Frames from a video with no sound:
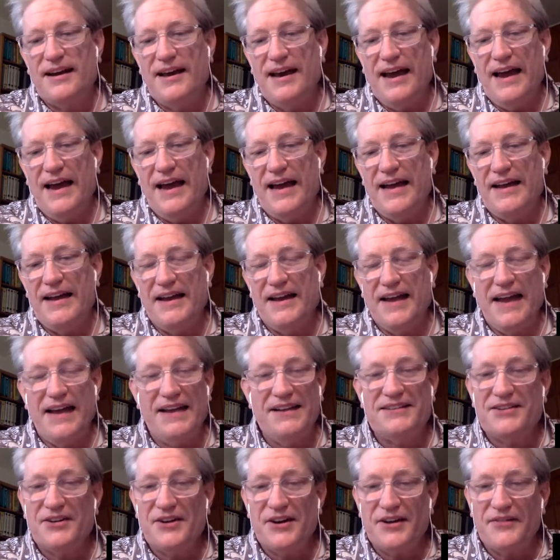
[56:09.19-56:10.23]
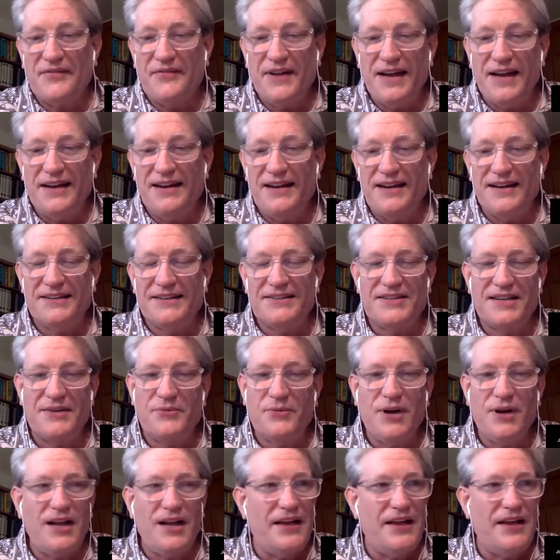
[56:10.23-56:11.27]
And he started defending it and saying,
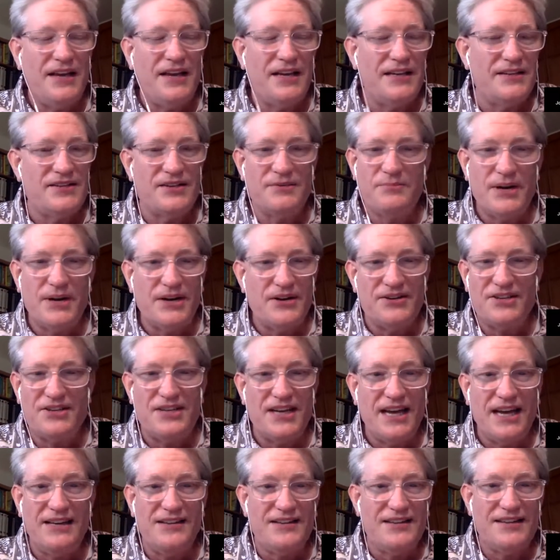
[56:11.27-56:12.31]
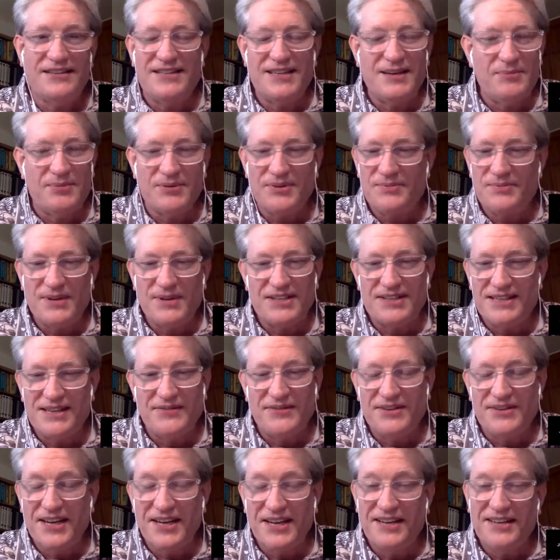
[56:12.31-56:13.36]
well, I think it's in better state than C++
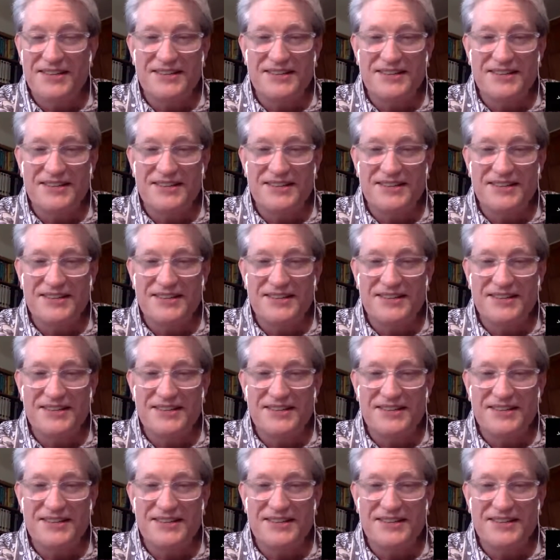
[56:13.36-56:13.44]
17. It's